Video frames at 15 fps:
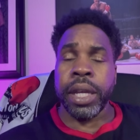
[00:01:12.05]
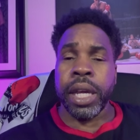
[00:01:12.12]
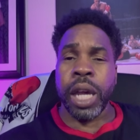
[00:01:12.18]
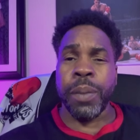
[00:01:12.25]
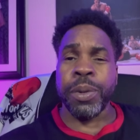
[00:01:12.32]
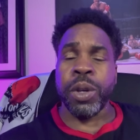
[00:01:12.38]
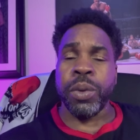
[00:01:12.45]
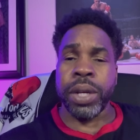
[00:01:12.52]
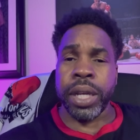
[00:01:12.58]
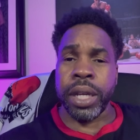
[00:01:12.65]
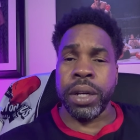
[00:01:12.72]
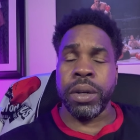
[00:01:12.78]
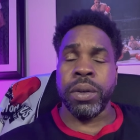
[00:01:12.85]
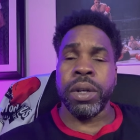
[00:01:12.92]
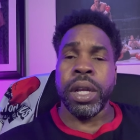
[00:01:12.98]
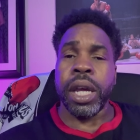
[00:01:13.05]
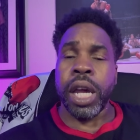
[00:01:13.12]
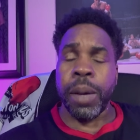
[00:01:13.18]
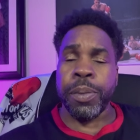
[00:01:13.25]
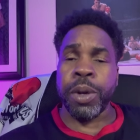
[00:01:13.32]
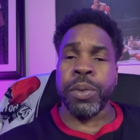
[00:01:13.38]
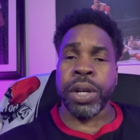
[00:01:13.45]
Help you heal,
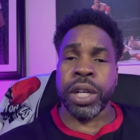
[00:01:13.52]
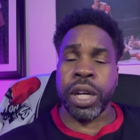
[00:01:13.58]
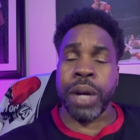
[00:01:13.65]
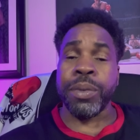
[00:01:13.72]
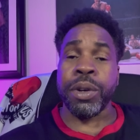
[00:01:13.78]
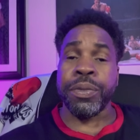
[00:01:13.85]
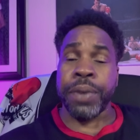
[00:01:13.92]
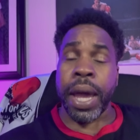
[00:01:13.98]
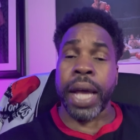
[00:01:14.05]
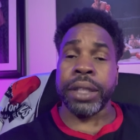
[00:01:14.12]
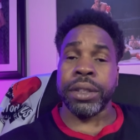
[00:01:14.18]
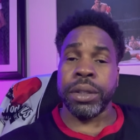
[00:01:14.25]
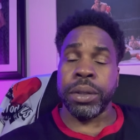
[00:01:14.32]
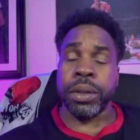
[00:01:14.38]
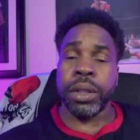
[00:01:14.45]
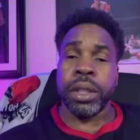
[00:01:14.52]
help you recover faster.